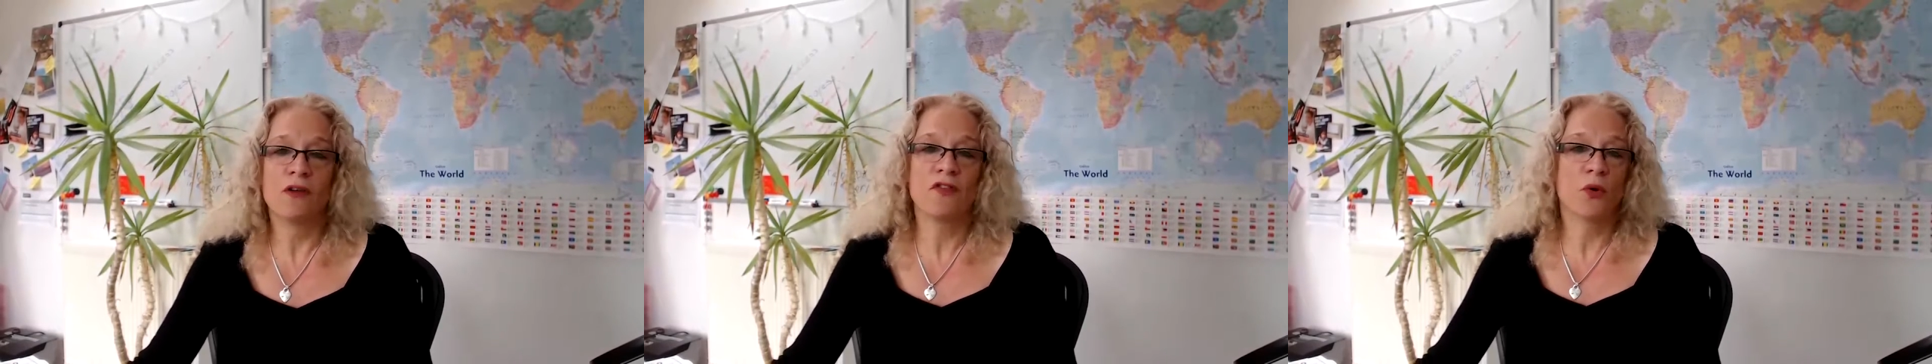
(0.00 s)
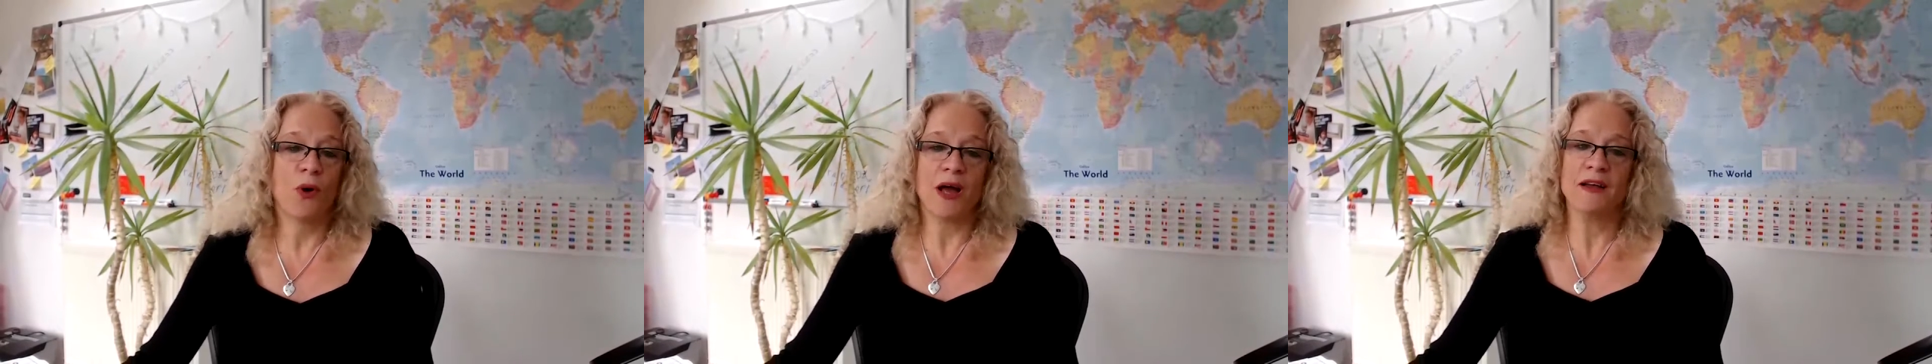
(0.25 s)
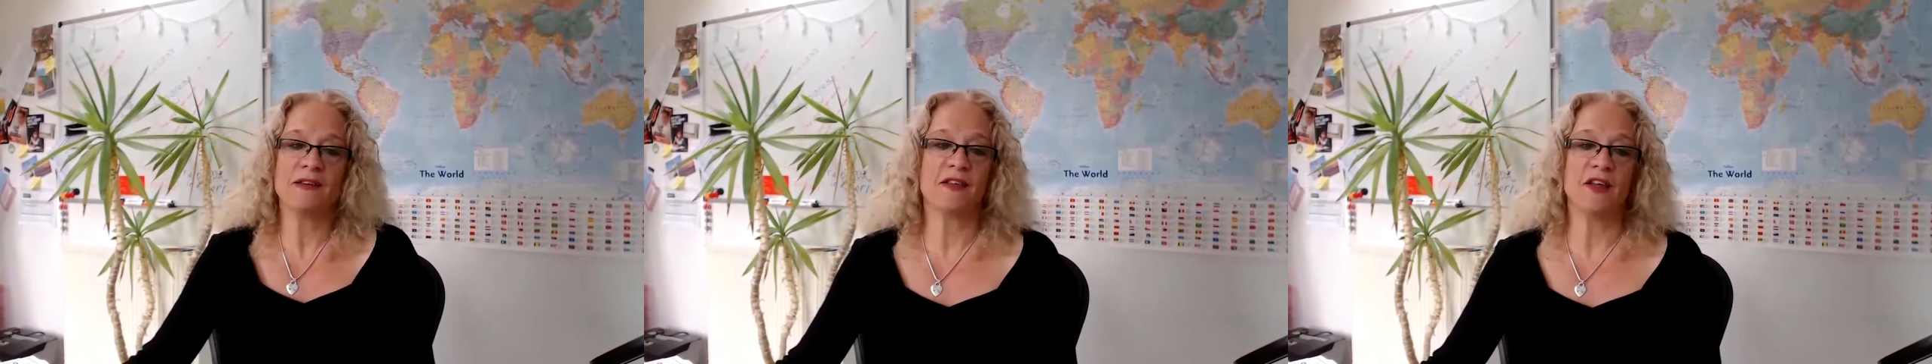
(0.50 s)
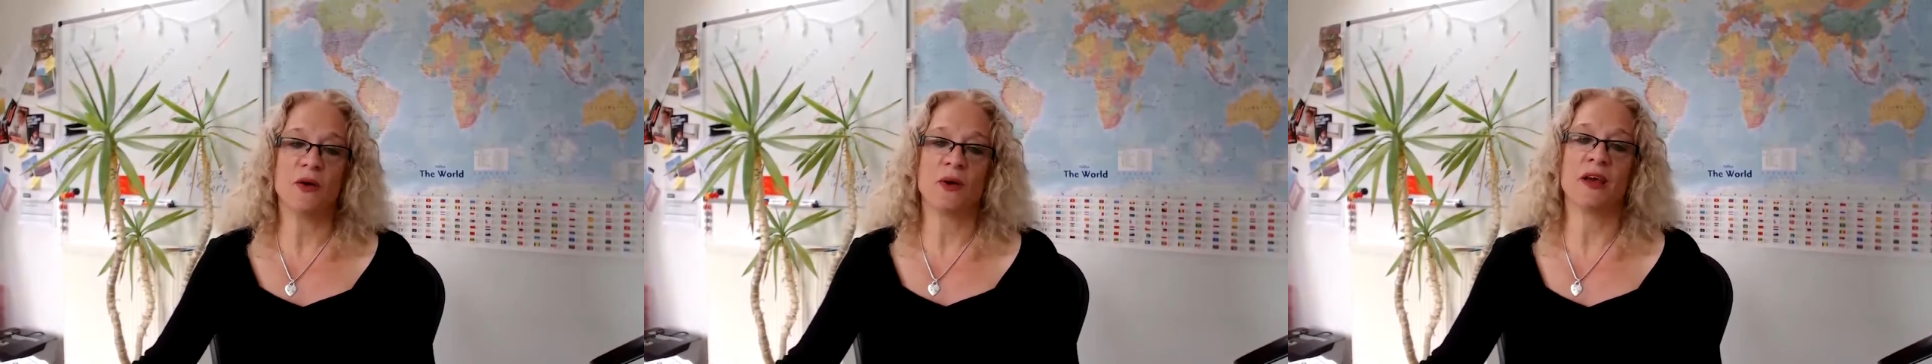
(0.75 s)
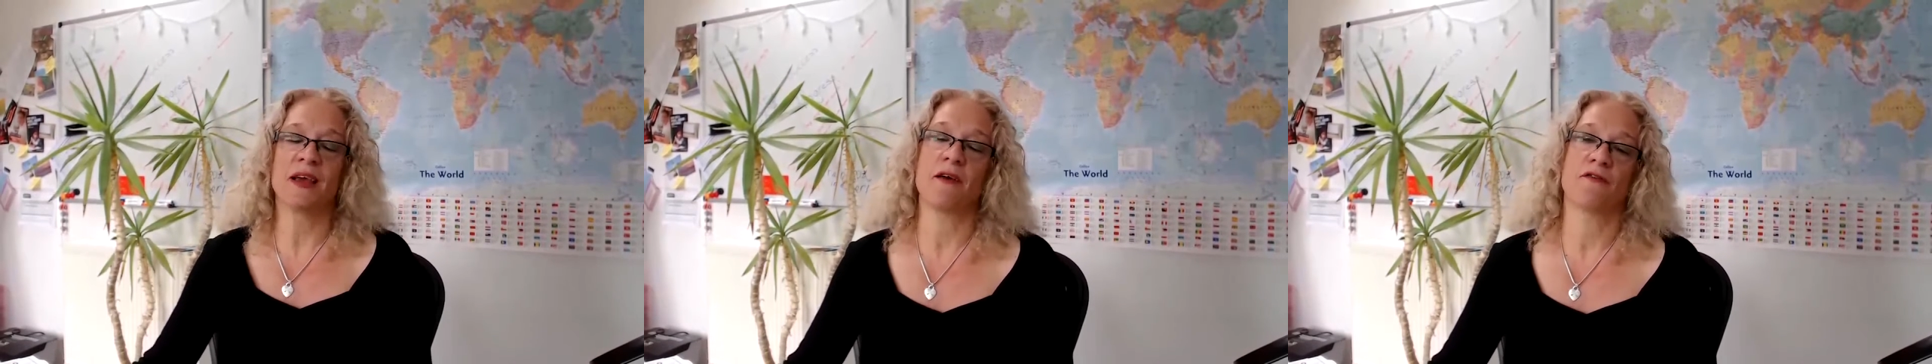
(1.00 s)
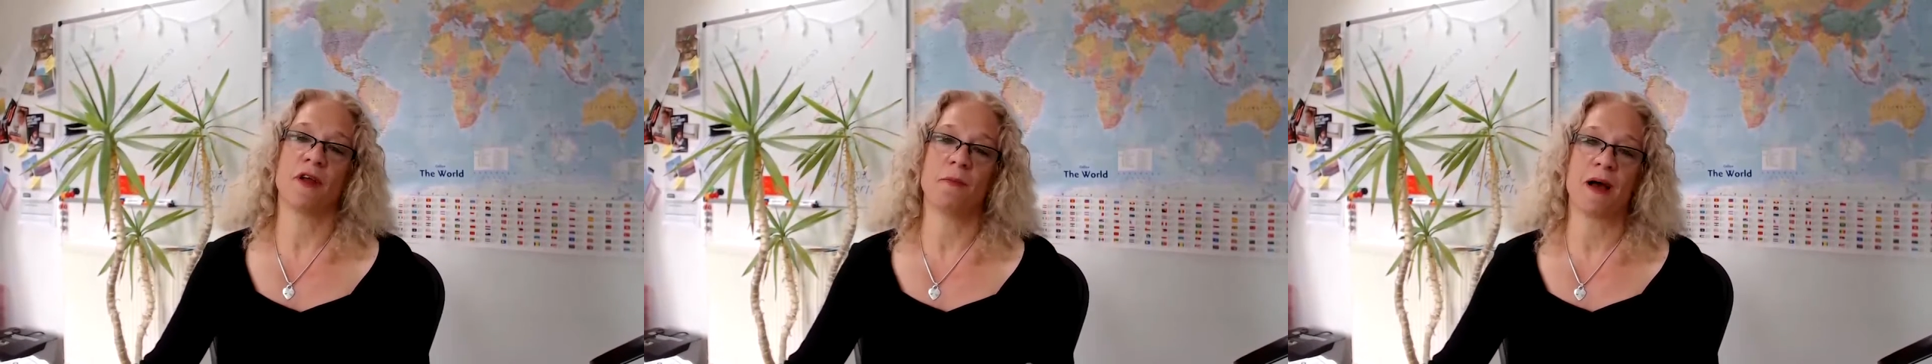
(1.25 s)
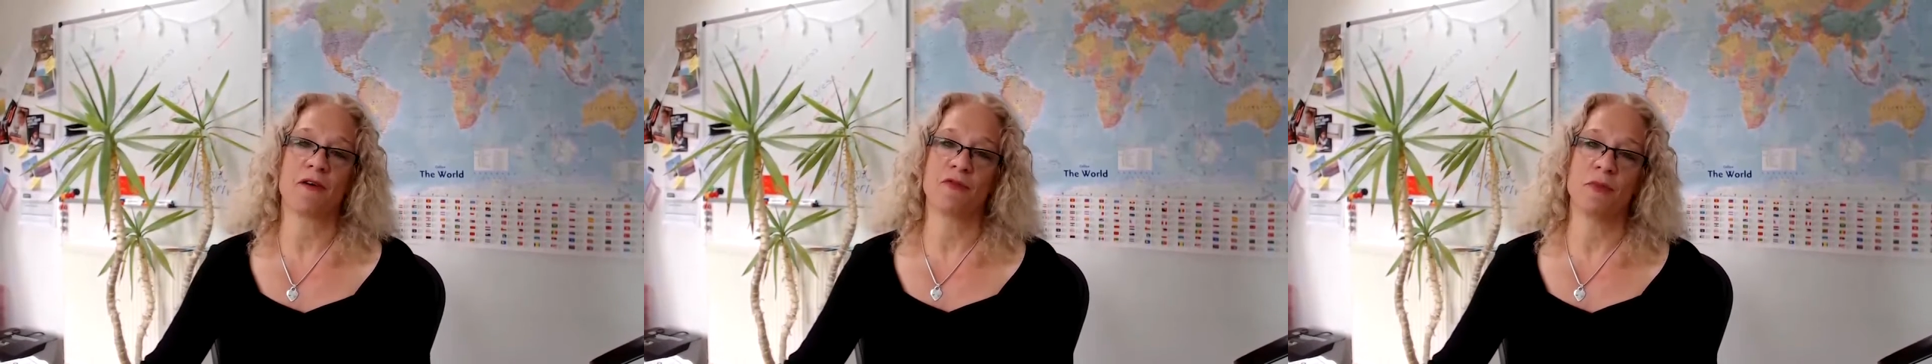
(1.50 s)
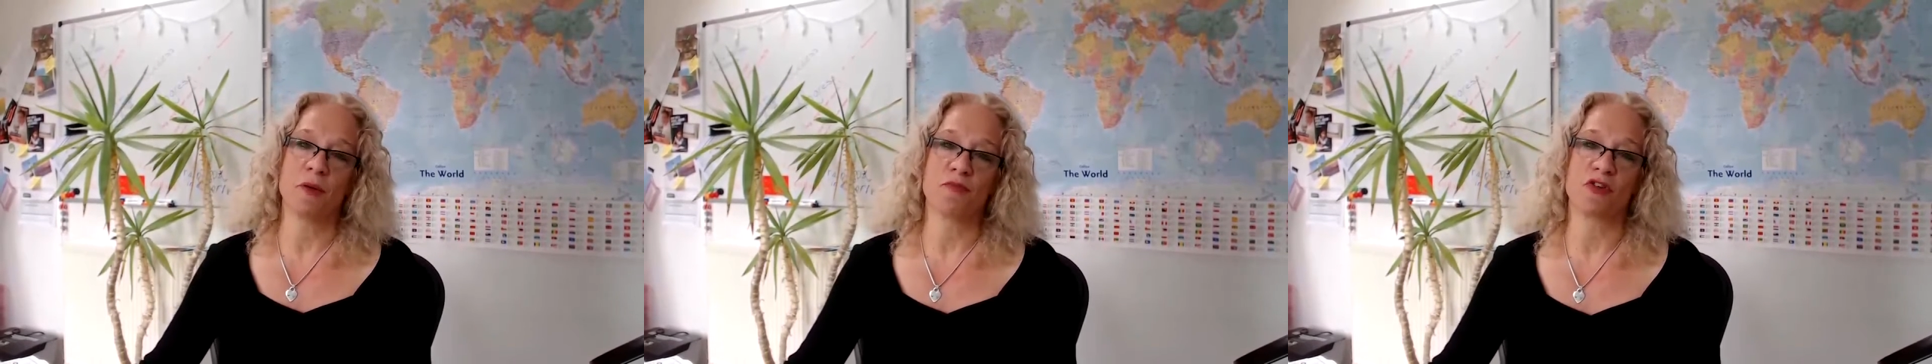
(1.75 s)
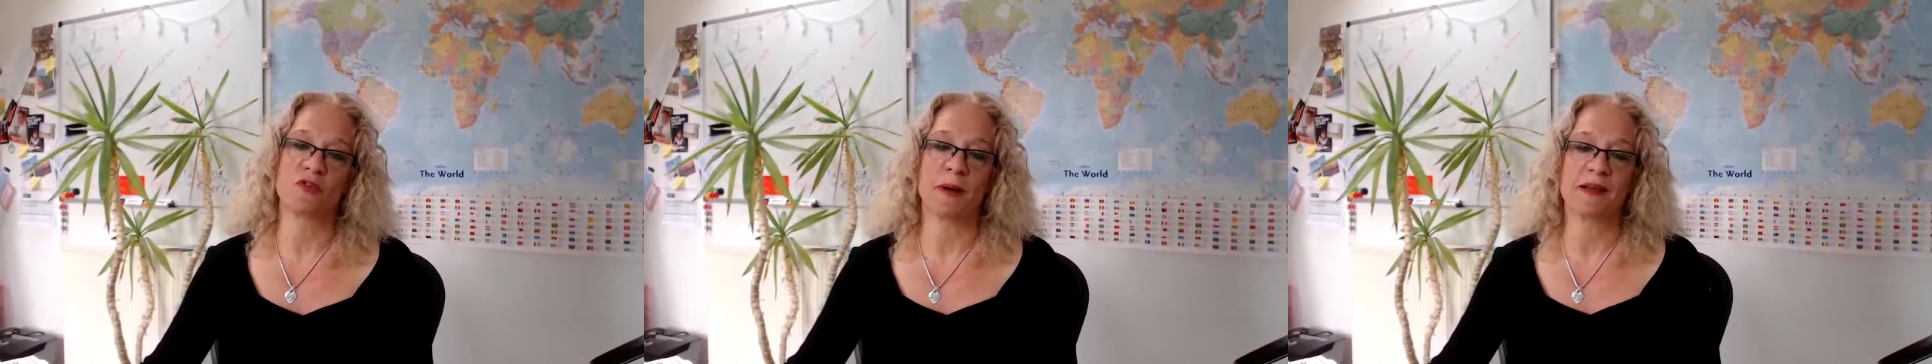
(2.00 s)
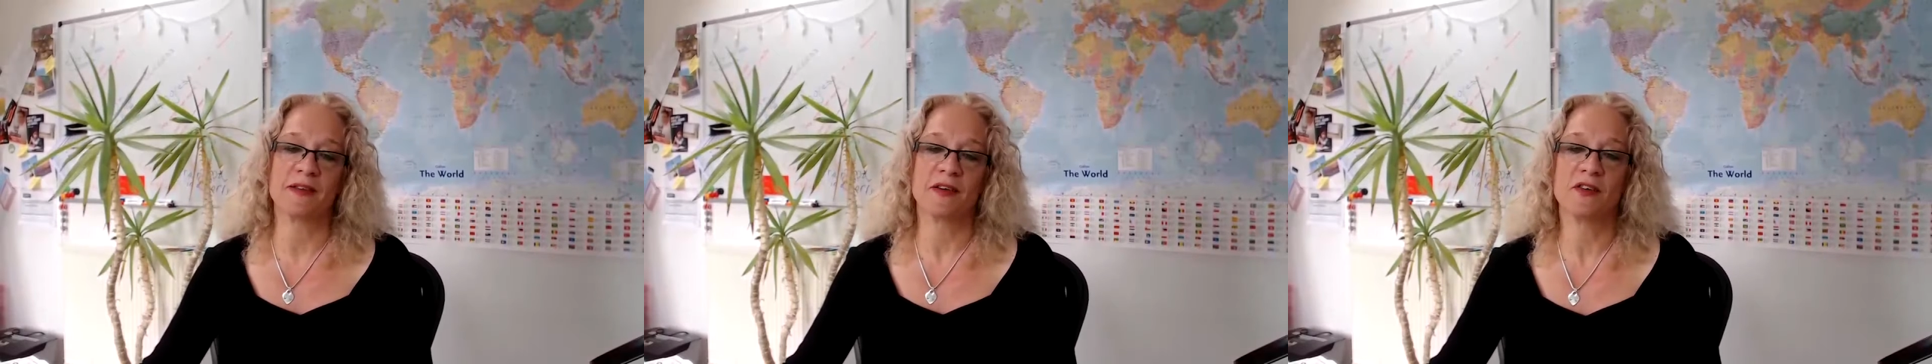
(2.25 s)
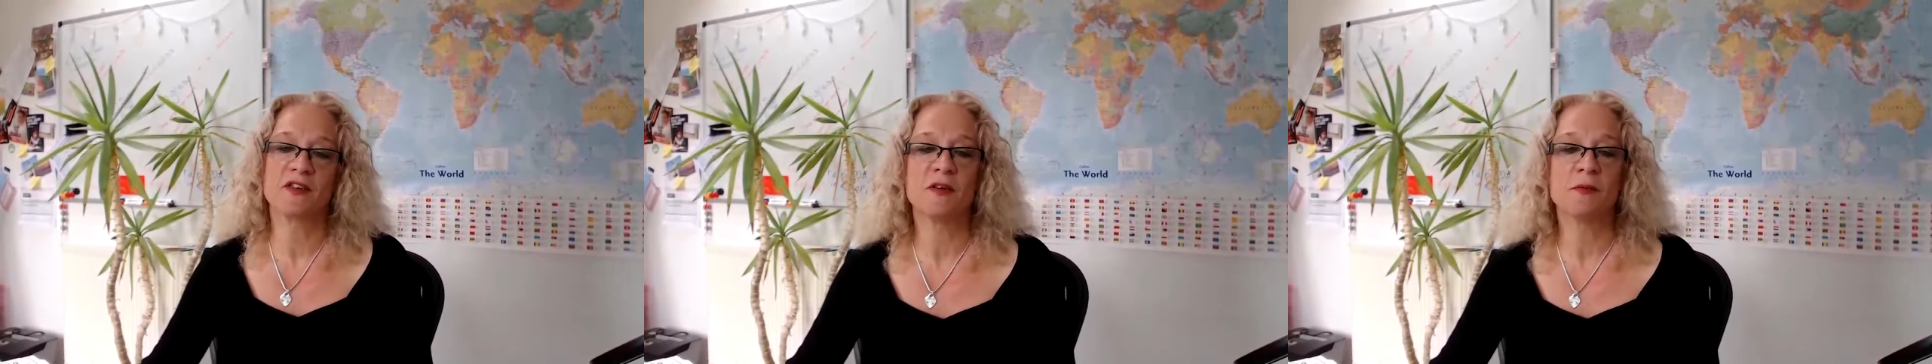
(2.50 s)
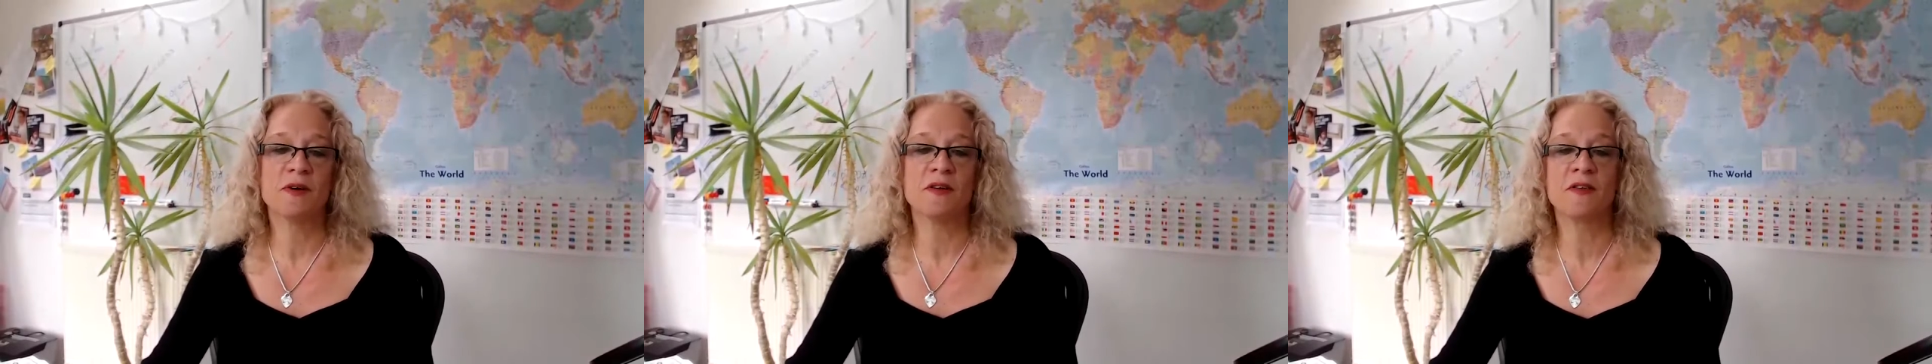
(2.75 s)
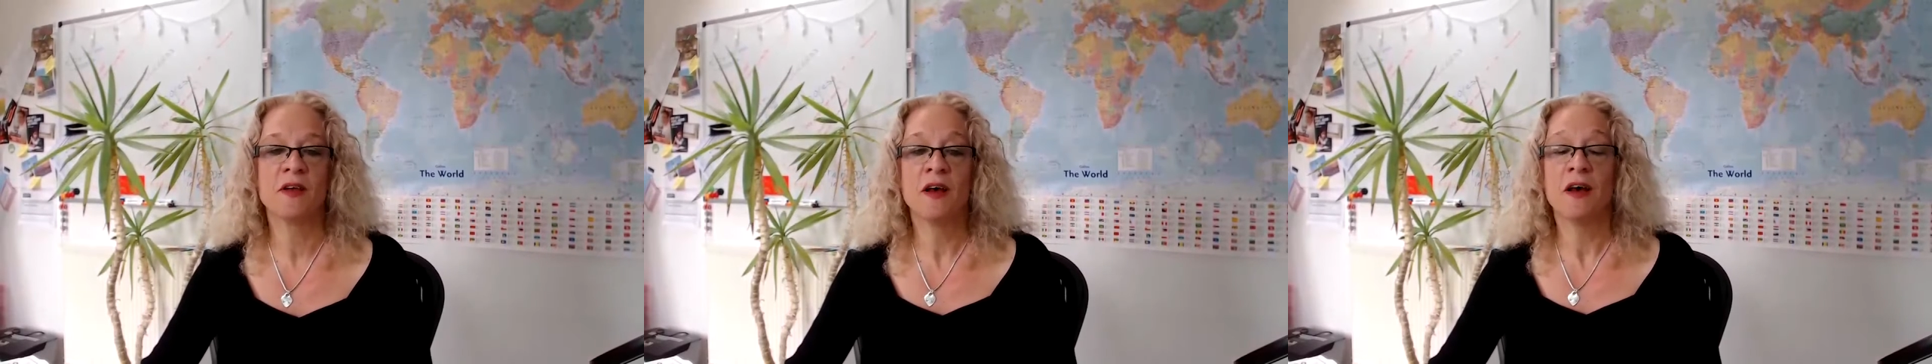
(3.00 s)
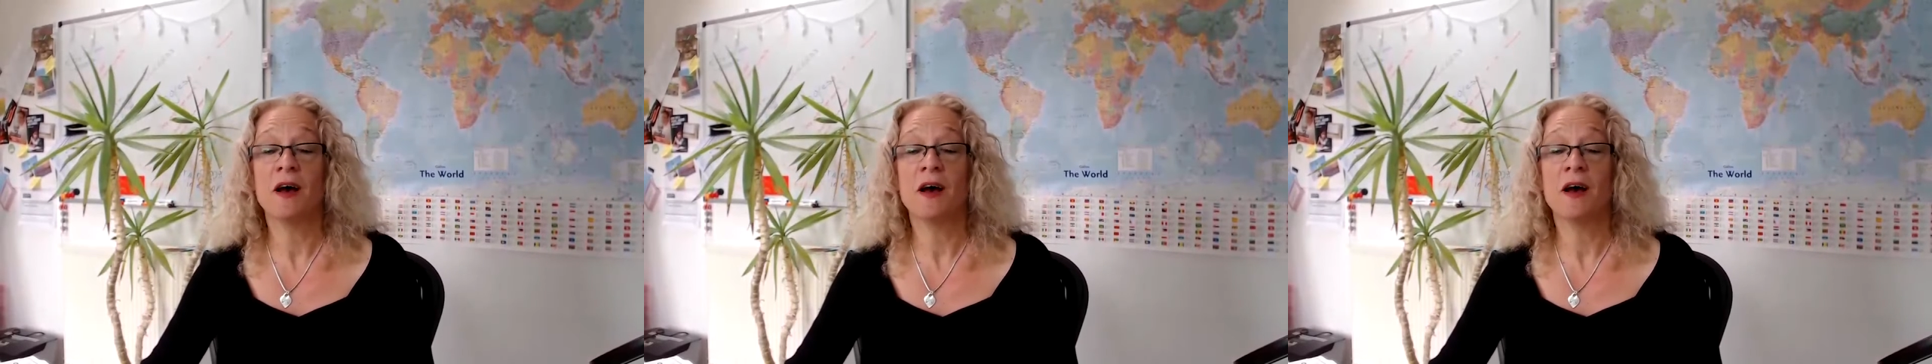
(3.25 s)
of the ways that you can get feedback from your prospects and customers.